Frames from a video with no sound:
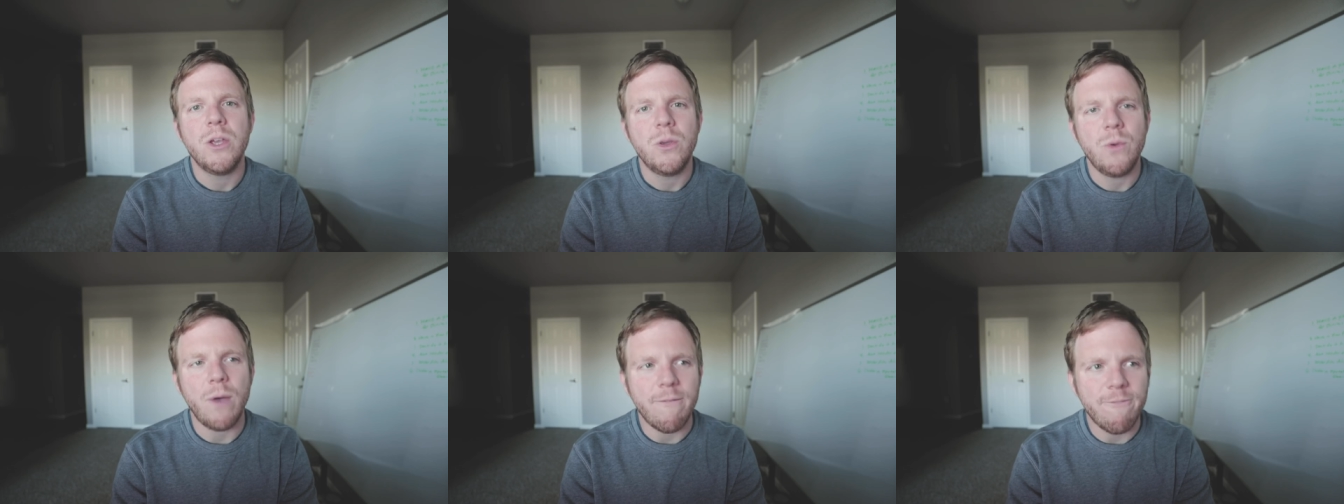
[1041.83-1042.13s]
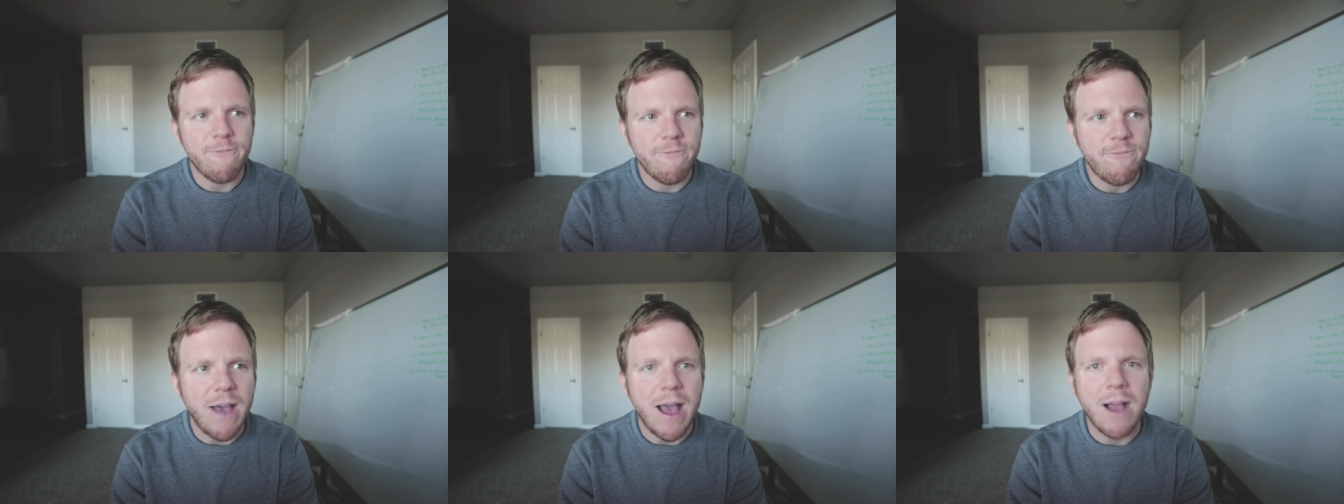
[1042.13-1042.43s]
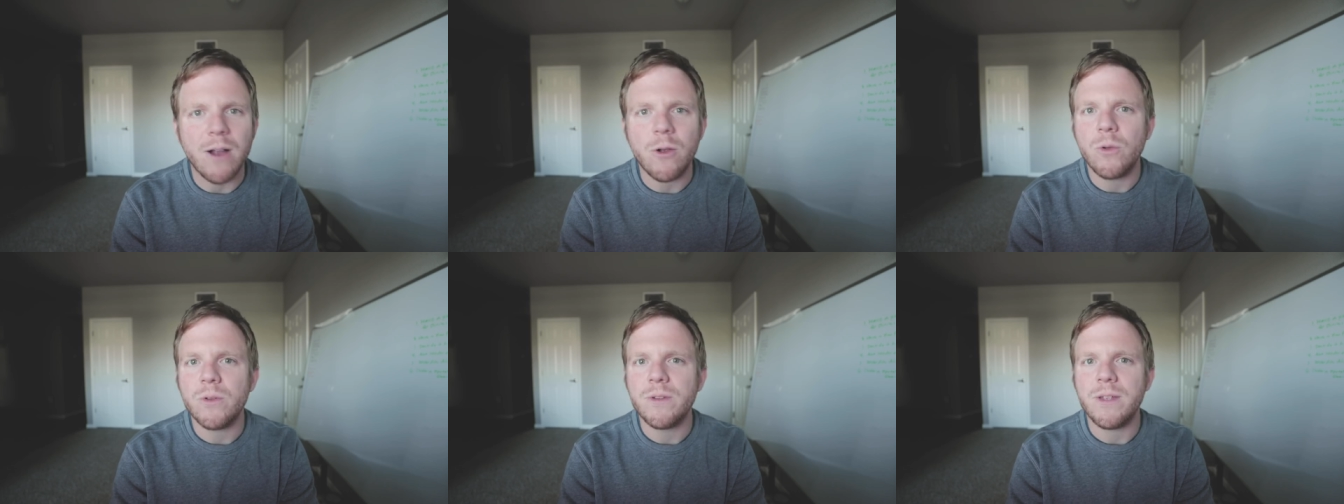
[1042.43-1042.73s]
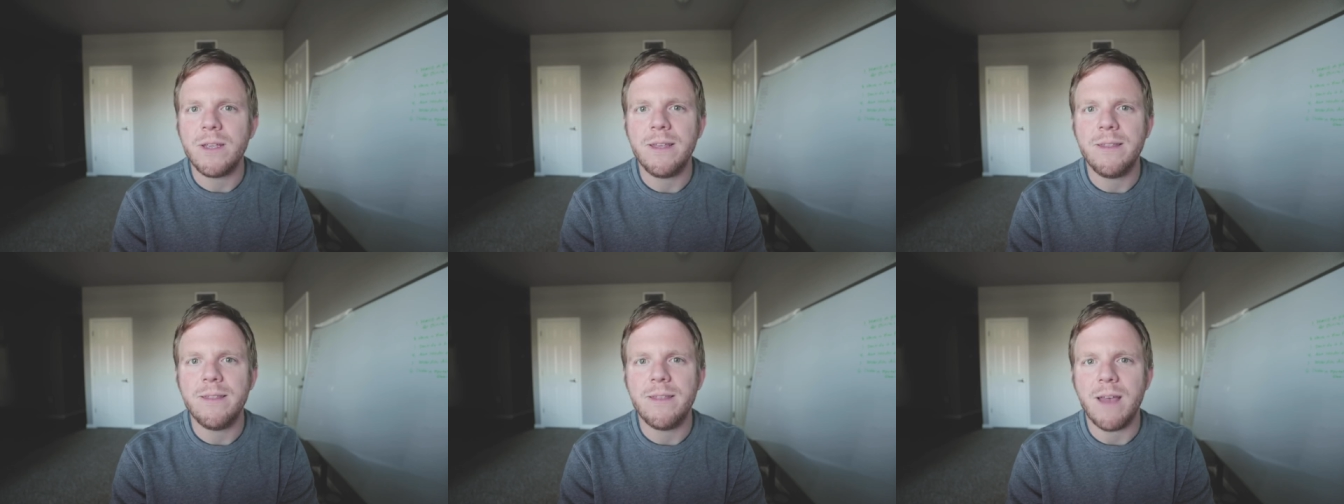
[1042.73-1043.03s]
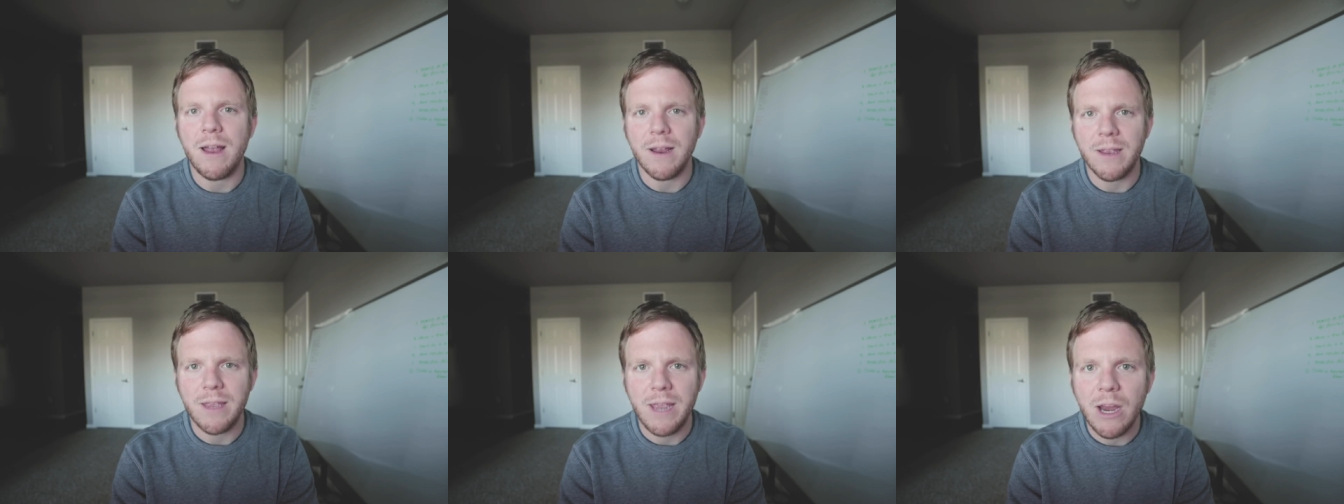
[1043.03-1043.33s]
you have faculty
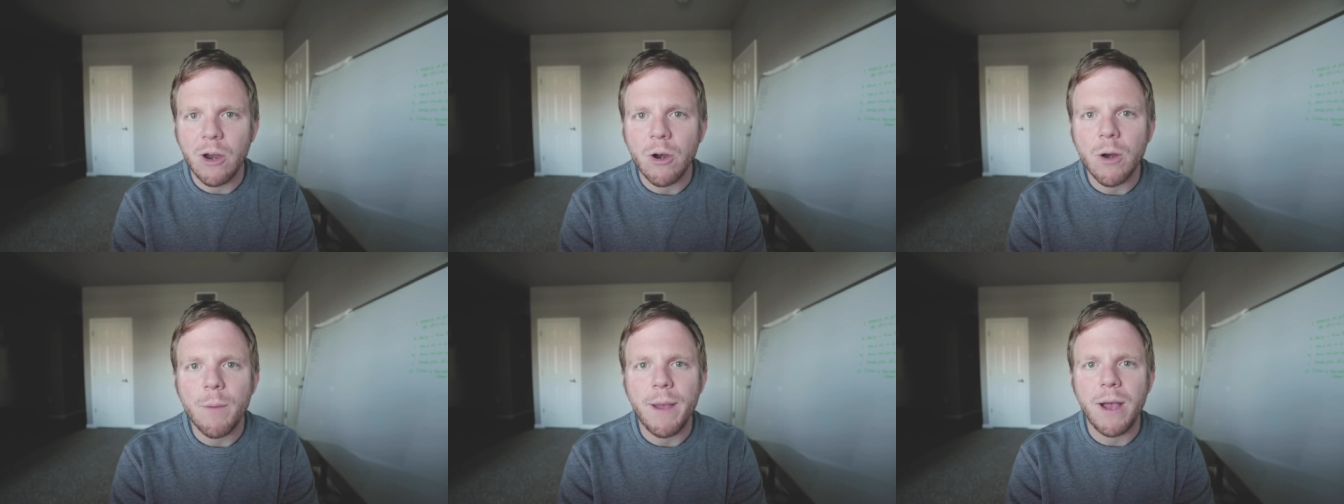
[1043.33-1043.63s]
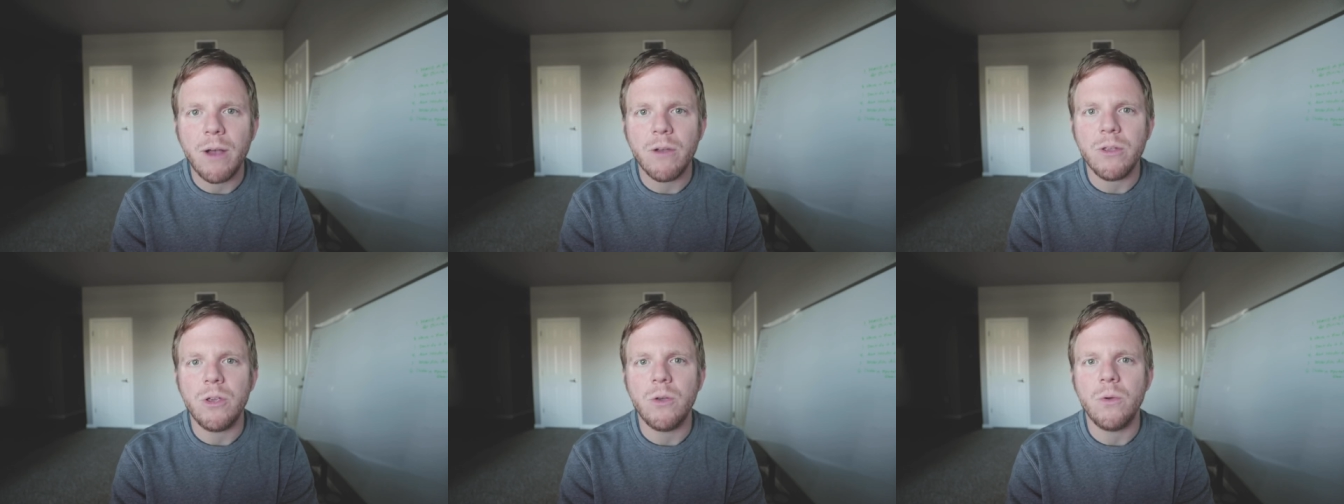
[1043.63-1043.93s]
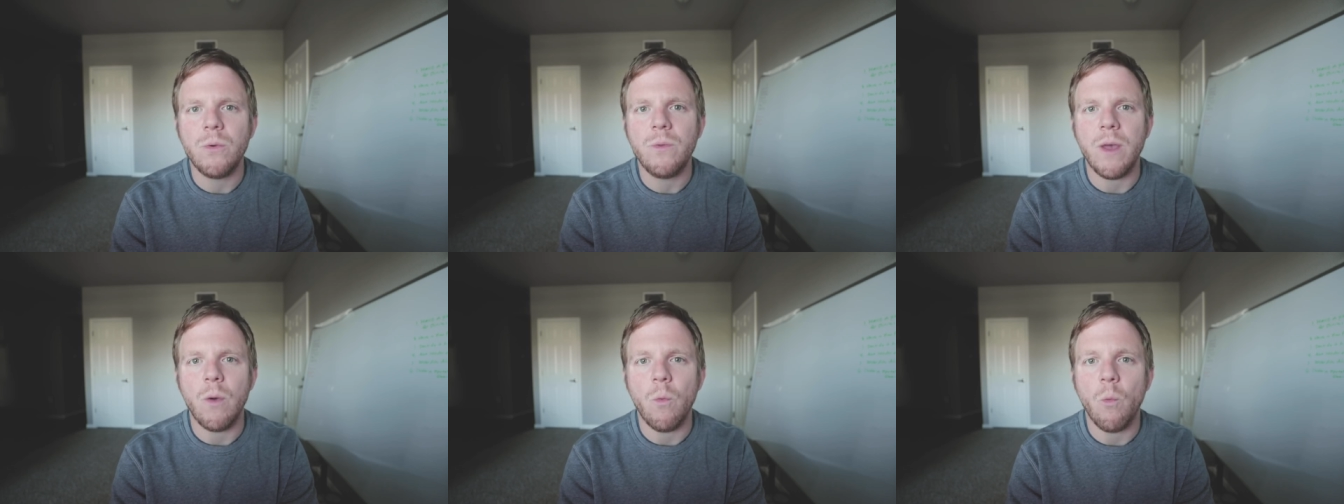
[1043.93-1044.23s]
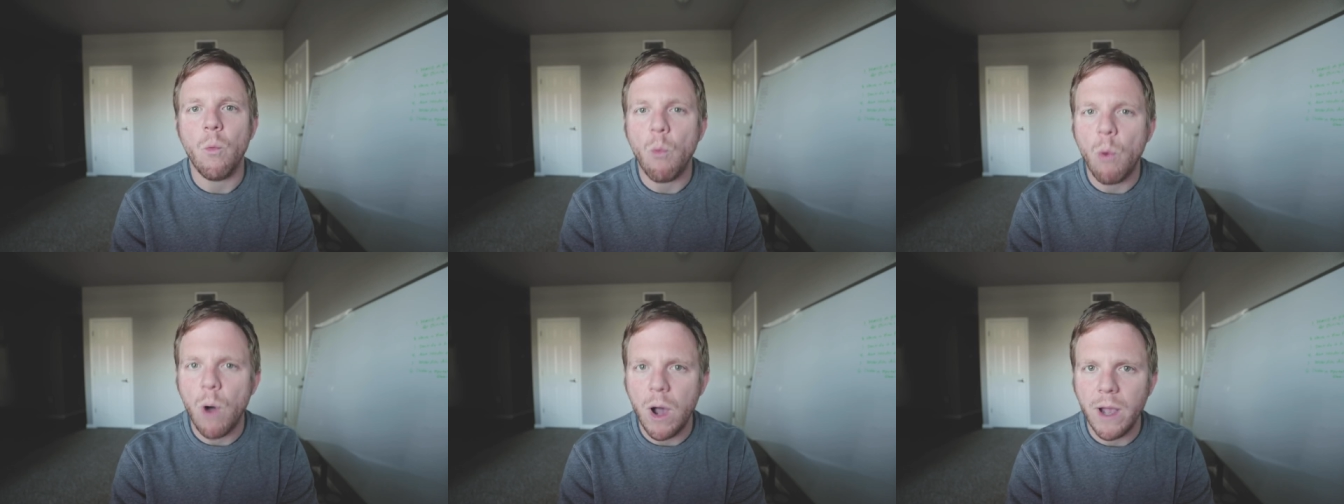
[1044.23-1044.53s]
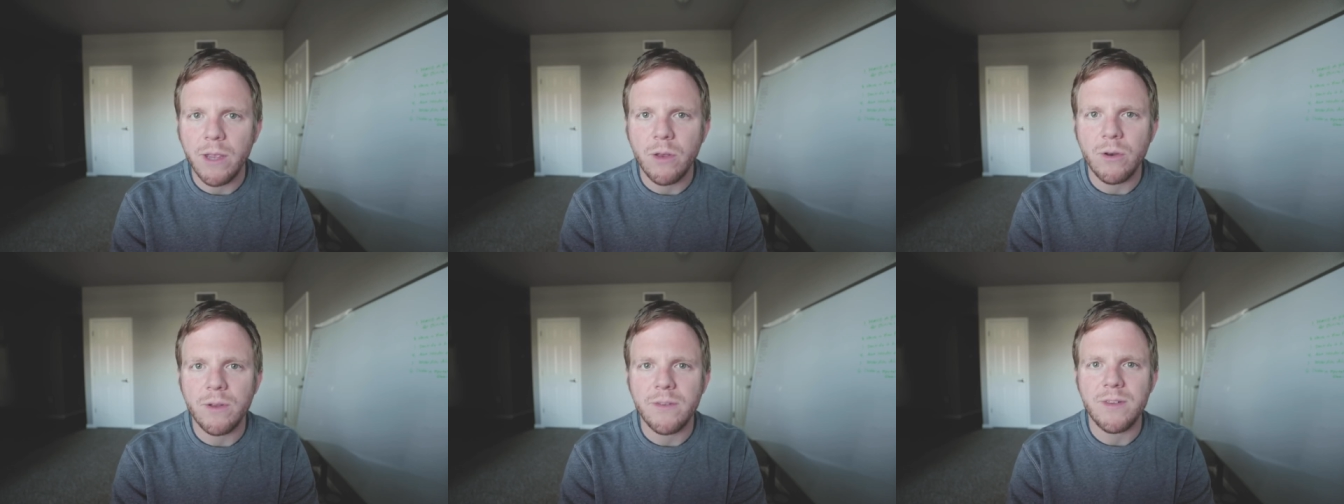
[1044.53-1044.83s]
that care about you, that
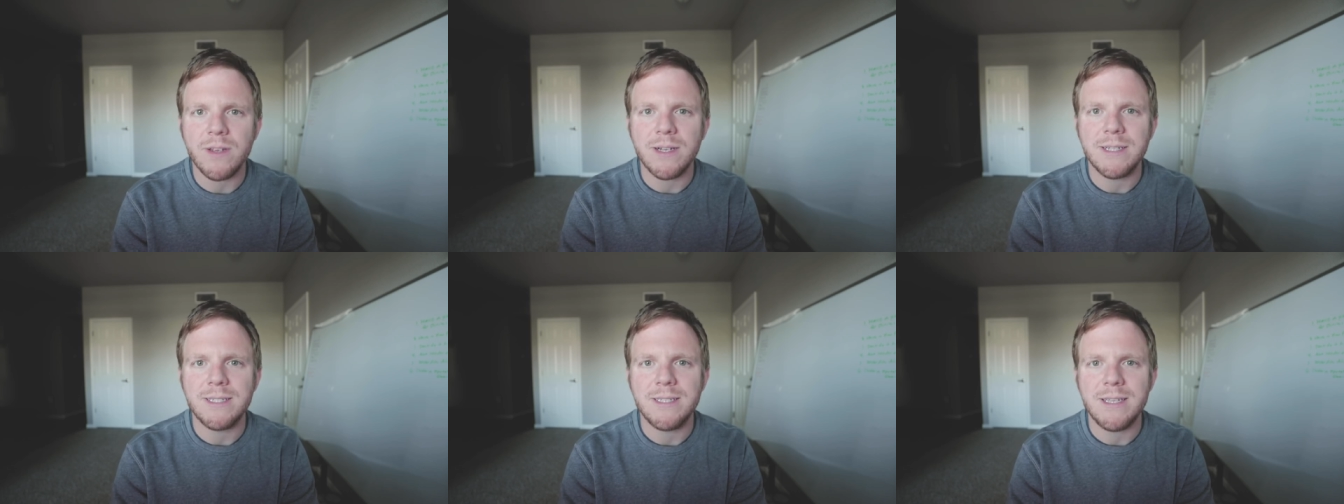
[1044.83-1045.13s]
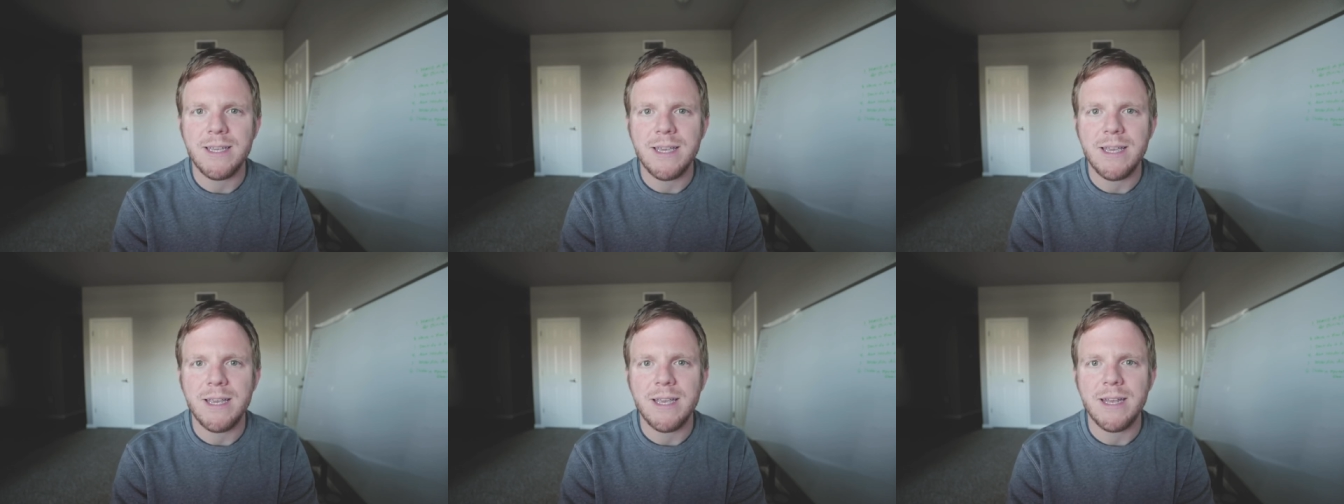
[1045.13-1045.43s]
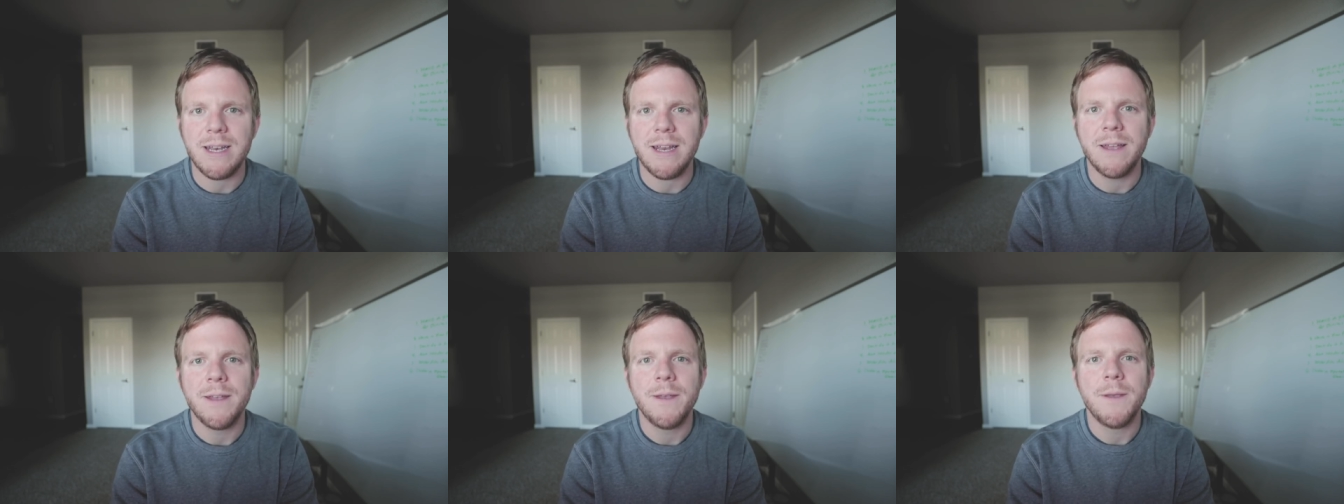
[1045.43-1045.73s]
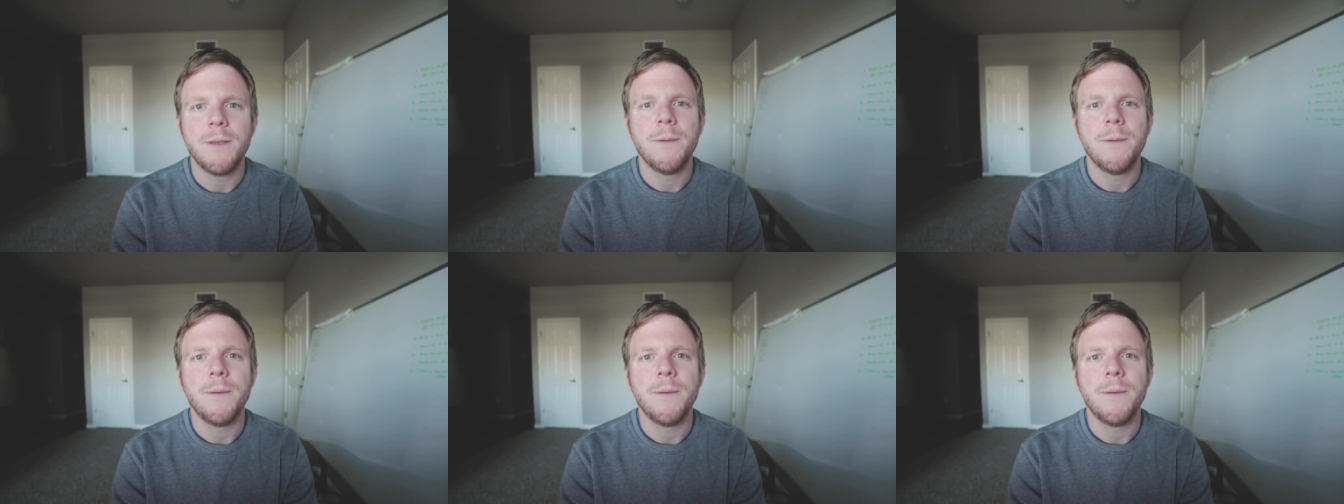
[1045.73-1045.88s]
want you to succeed,